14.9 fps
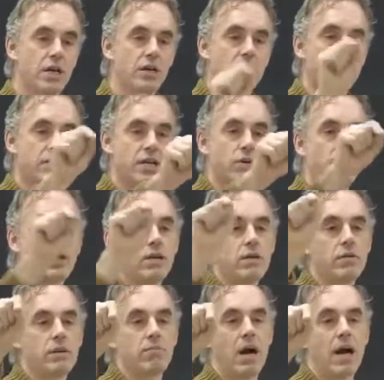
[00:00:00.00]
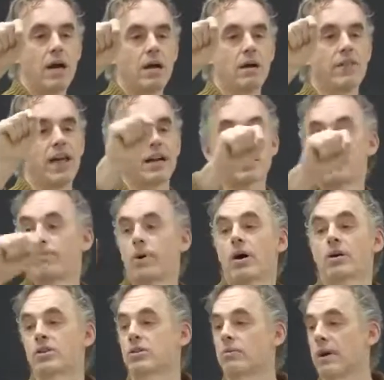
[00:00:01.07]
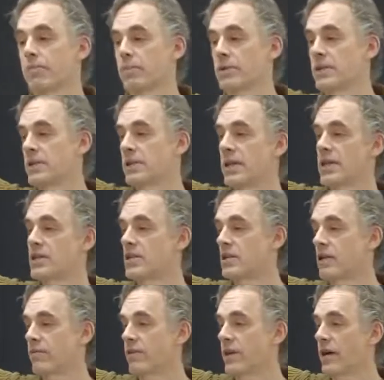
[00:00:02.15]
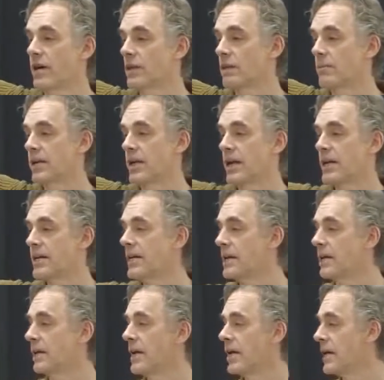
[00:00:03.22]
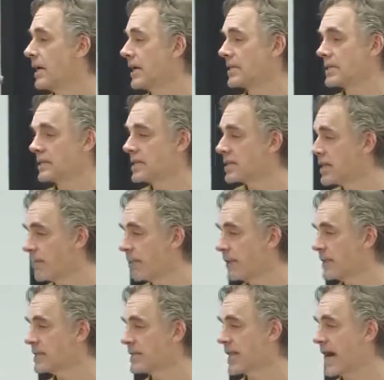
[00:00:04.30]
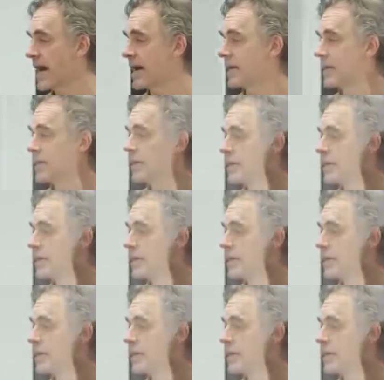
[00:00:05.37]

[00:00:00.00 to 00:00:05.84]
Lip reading: You see what you admire, and that's a partial representation of the ultimate ideal. It's as simple as that.